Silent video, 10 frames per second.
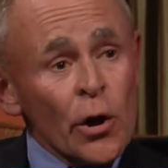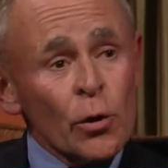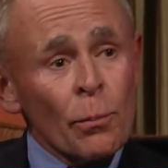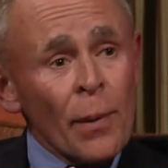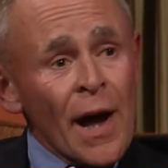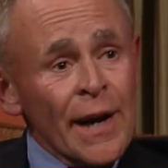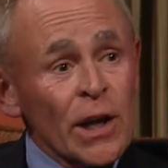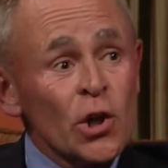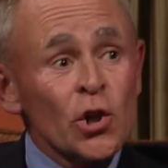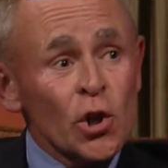your body
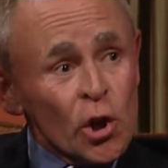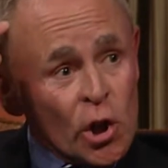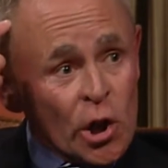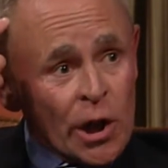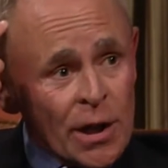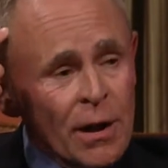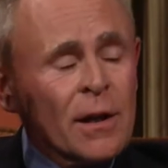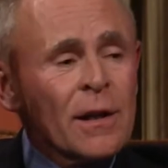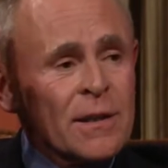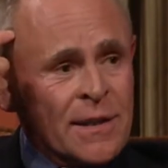should
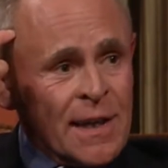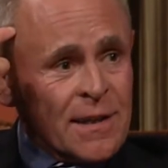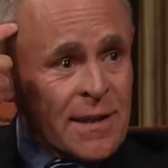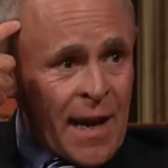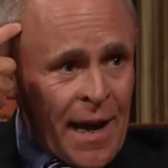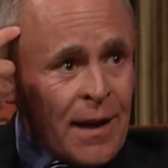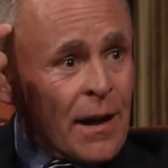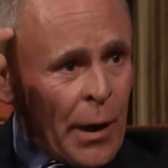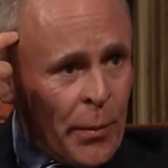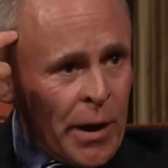sense that
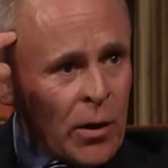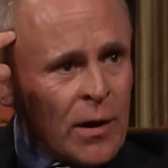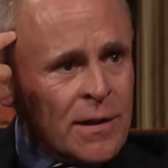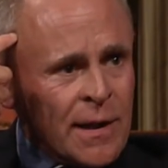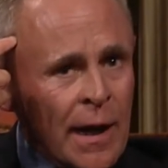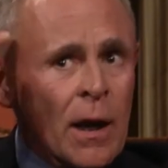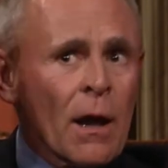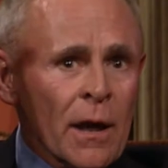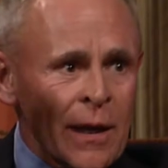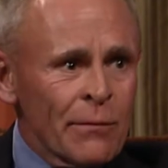up here and say,
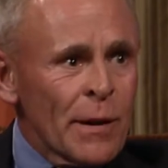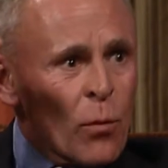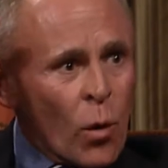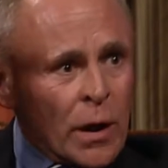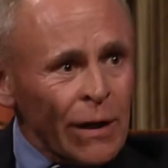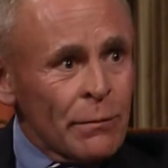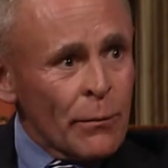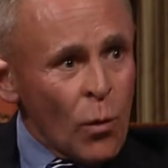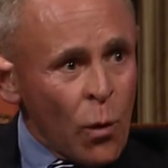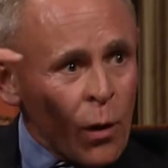give me more, give me
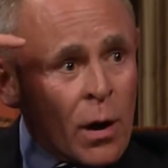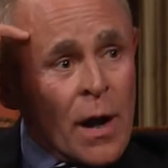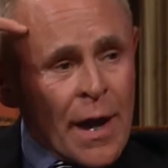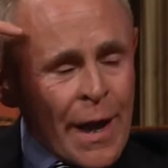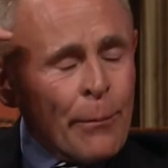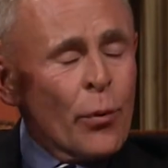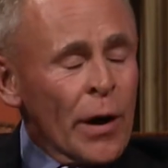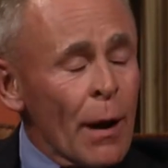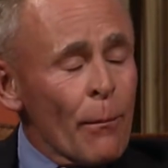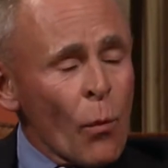more, and put
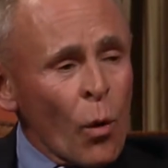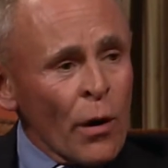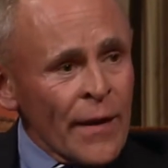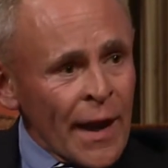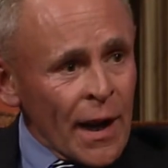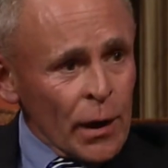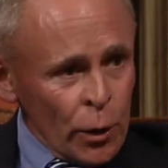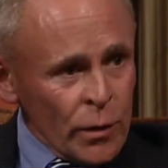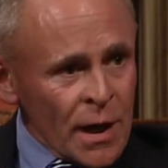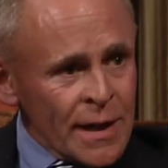out more of that
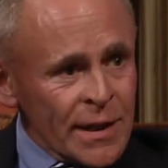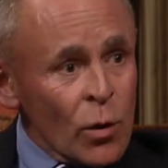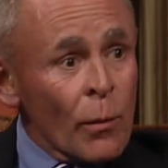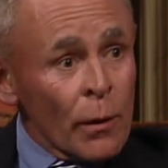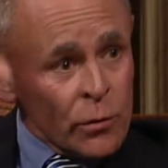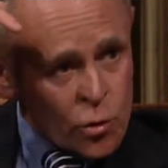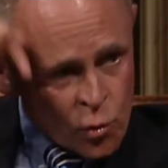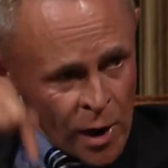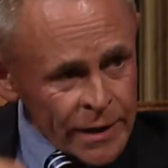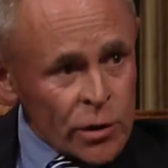luteinizing hormone
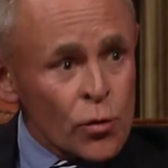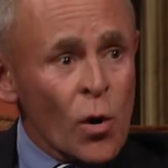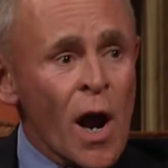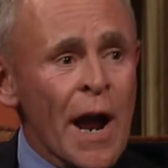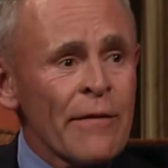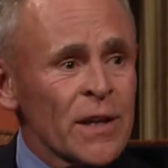trying to drive the